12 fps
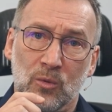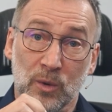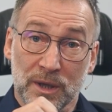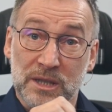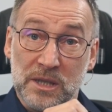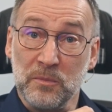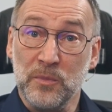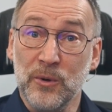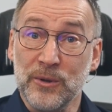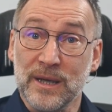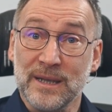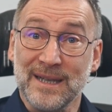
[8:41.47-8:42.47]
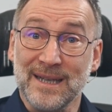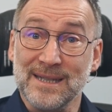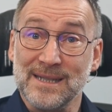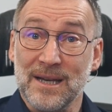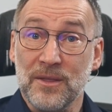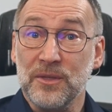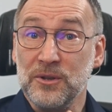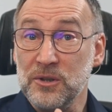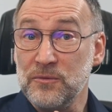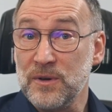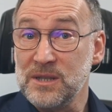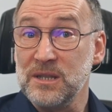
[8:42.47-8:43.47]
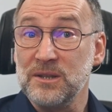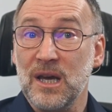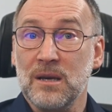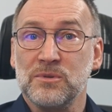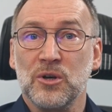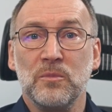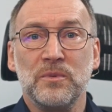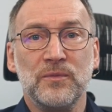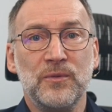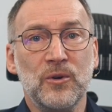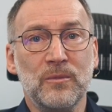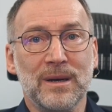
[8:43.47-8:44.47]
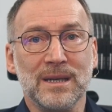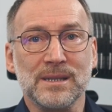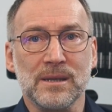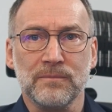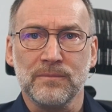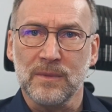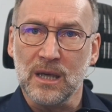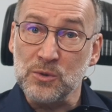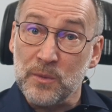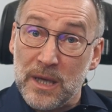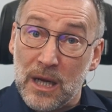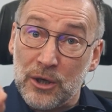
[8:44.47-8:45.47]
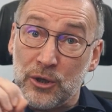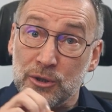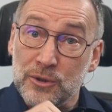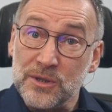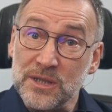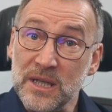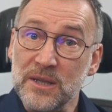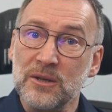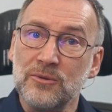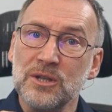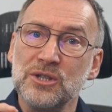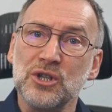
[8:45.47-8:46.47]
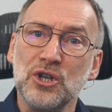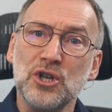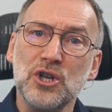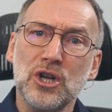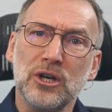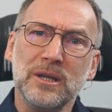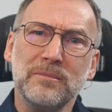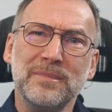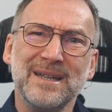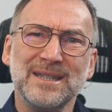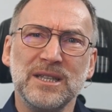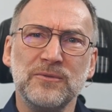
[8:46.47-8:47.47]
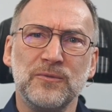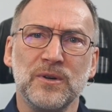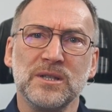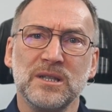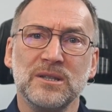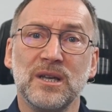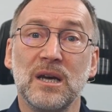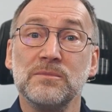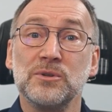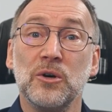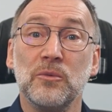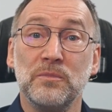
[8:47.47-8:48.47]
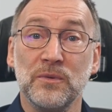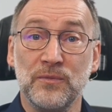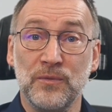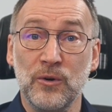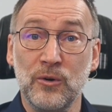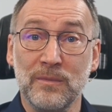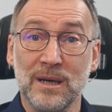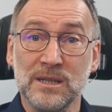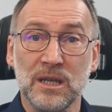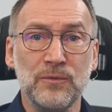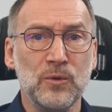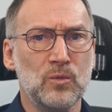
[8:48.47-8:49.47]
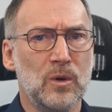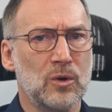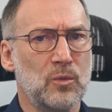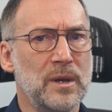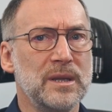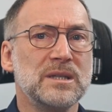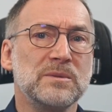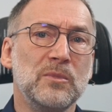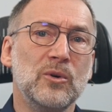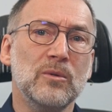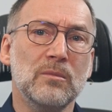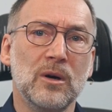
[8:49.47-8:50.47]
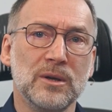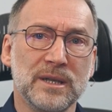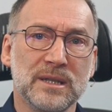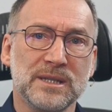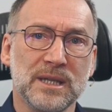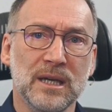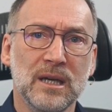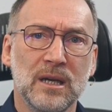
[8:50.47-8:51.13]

What is important is uh, the difference in terms of performance. As we are going to see, there is not a big difference in terms of performance if you work with small models